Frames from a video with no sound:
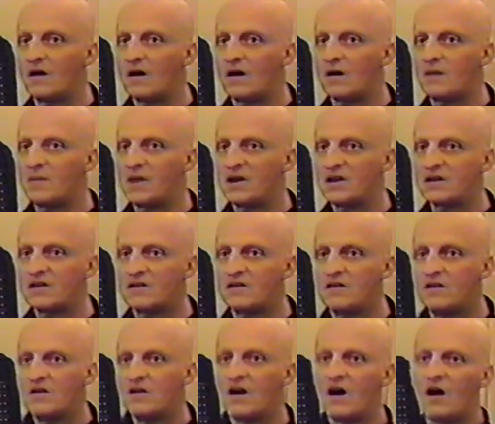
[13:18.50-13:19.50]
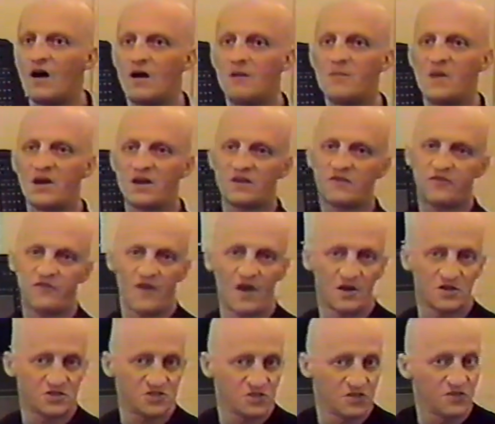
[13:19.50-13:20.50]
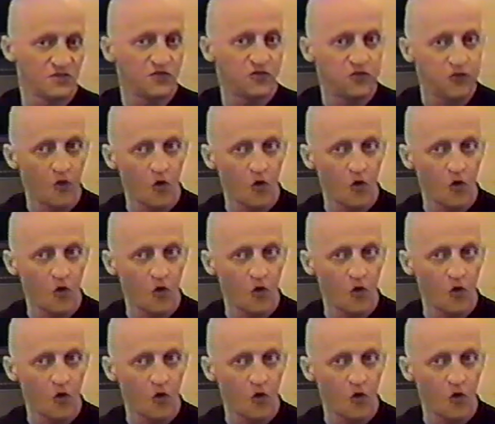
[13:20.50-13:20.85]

harmonic function